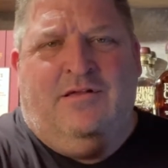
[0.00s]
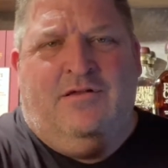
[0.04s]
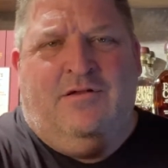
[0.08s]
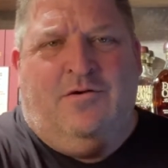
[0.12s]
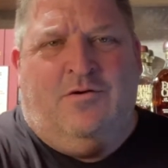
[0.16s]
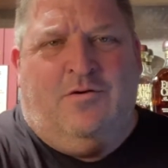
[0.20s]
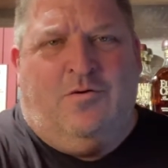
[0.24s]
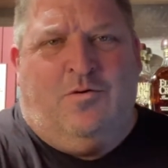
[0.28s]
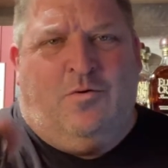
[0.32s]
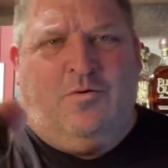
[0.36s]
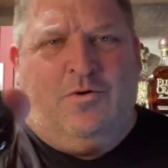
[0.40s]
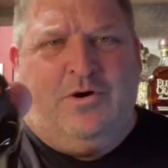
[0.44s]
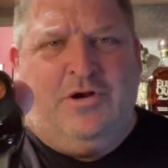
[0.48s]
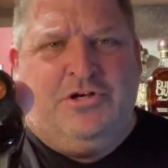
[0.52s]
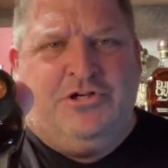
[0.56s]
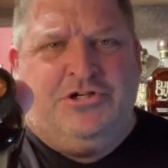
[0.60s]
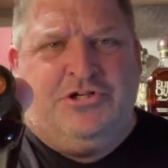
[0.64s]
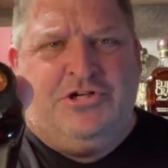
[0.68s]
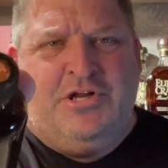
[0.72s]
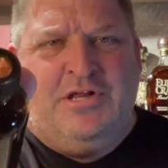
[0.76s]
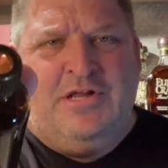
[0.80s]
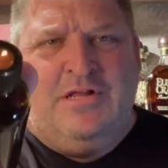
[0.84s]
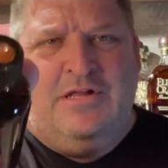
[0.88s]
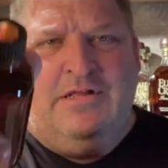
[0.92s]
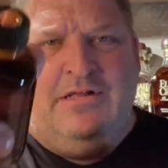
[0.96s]

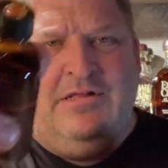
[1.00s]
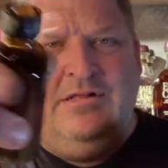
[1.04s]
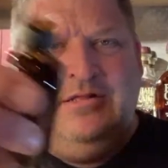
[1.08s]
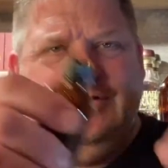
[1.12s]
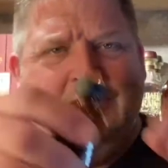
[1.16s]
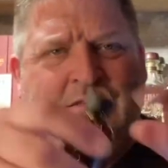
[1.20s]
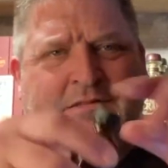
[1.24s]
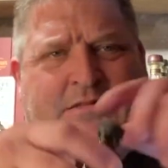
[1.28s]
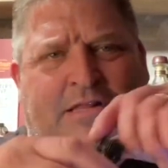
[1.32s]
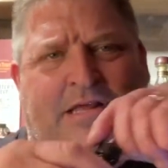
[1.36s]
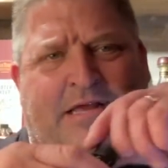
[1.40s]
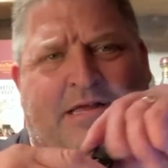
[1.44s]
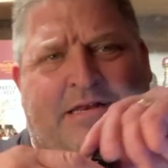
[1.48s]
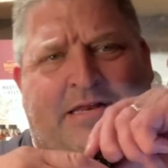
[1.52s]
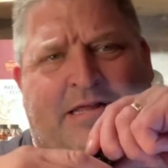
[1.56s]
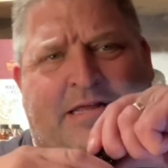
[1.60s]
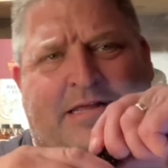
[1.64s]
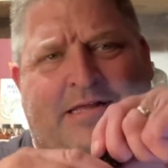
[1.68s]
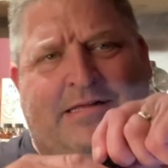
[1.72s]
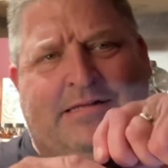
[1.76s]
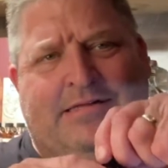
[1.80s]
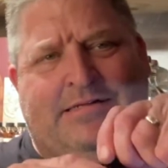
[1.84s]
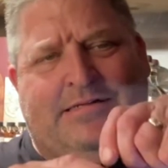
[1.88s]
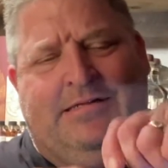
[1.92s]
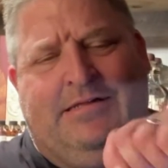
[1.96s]
Orange lid,
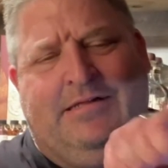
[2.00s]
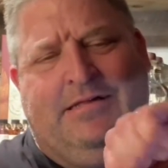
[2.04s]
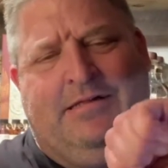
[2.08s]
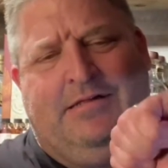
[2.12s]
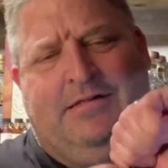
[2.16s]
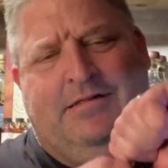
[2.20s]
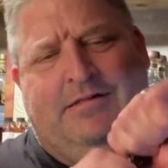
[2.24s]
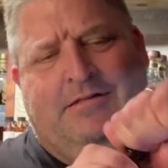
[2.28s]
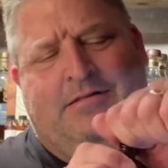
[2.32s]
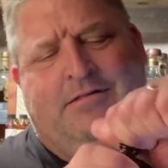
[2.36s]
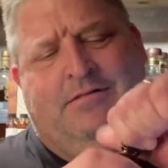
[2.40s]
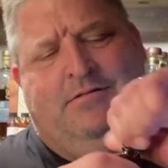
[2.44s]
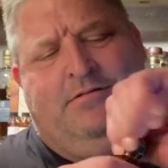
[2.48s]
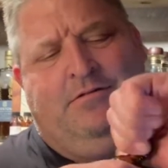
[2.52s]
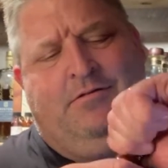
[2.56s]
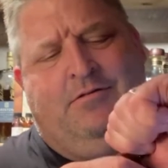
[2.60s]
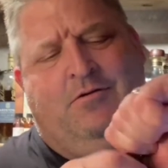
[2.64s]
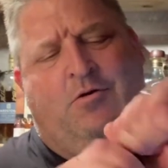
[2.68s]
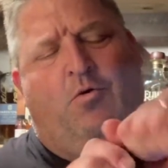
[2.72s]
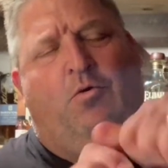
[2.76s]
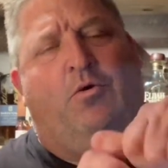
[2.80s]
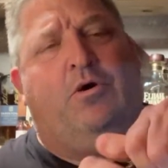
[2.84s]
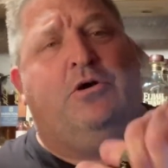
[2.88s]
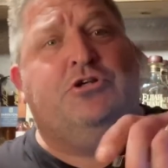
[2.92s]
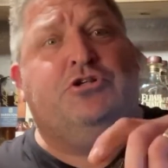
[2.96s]

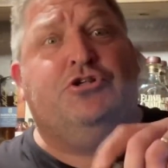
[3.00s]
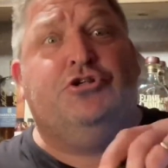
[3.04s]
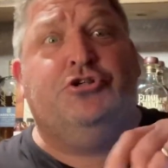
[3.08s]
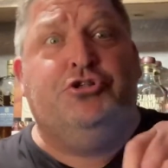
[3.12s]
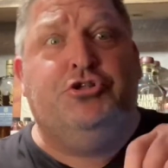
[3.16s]
orange